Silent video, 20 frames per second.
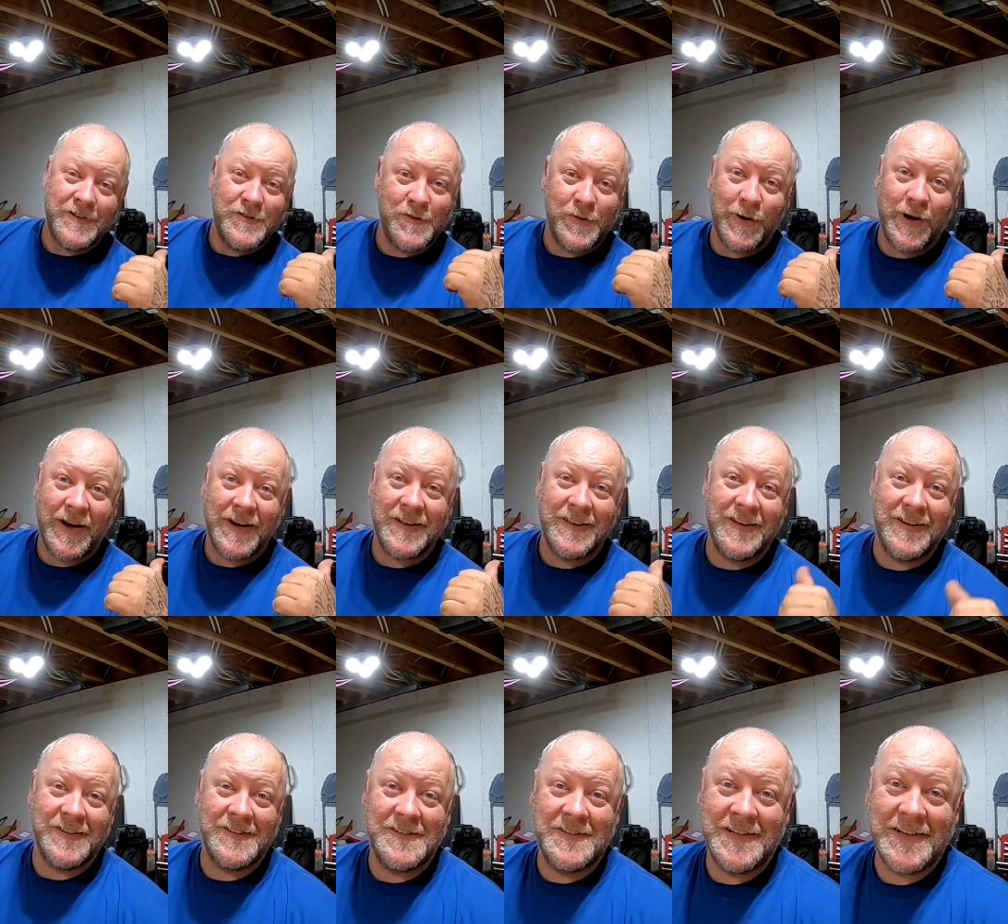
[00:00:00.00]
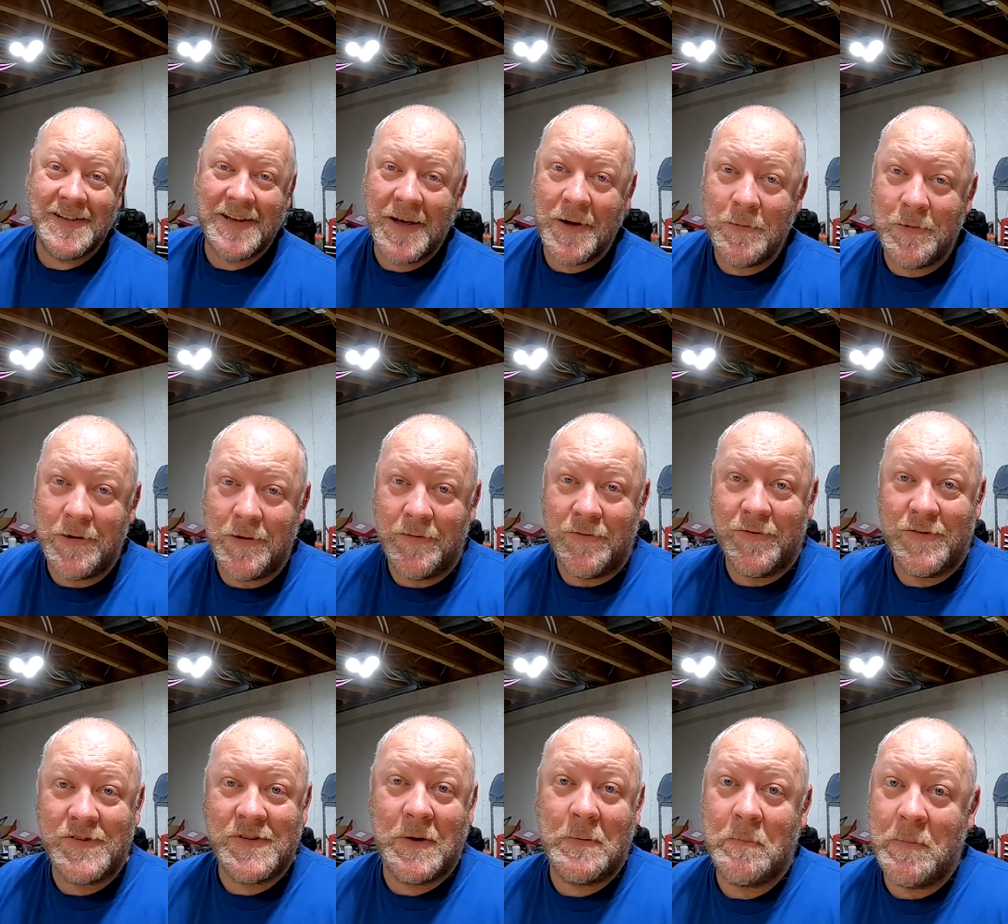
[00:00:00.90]
trade this TW
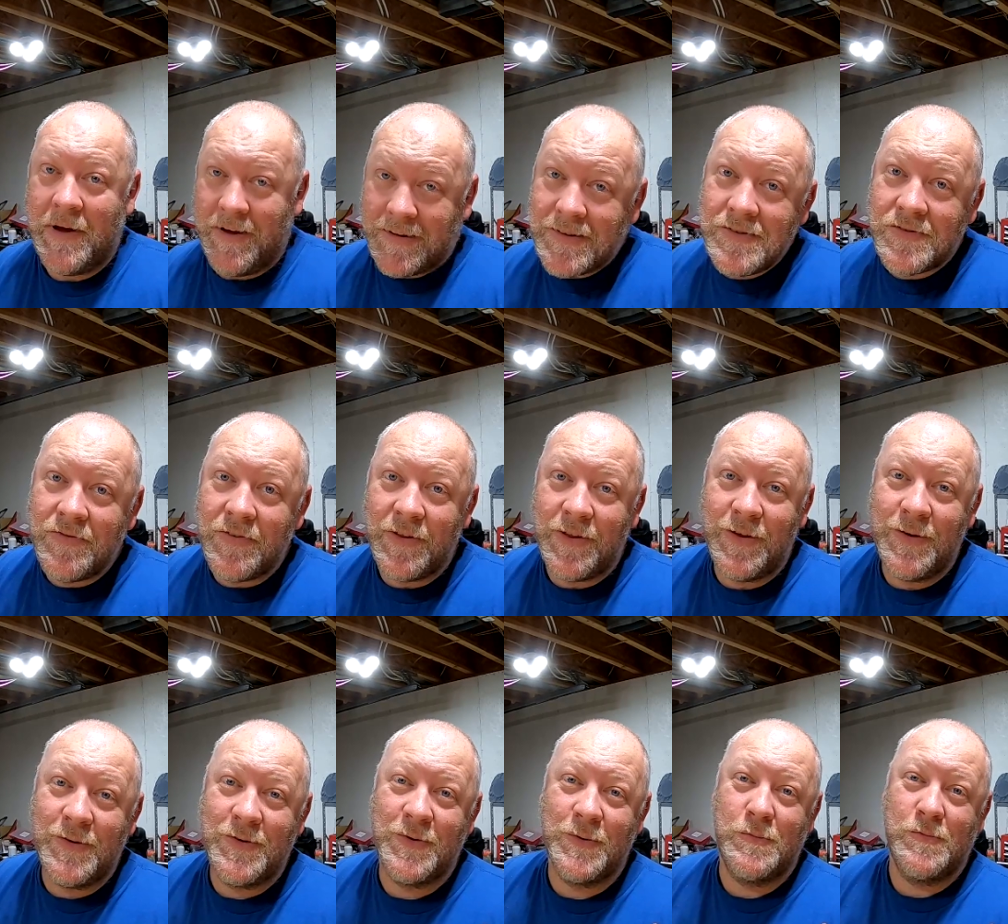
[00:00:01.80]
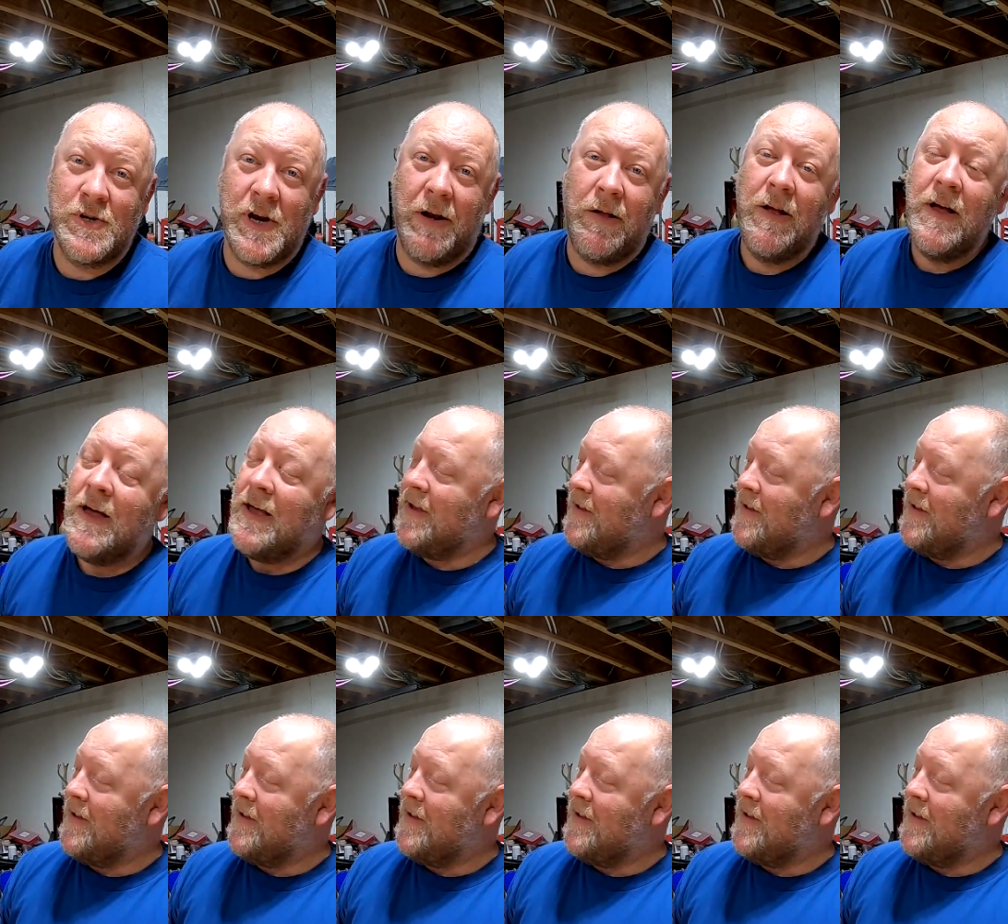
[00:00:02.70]
for something else for the YouTube channel.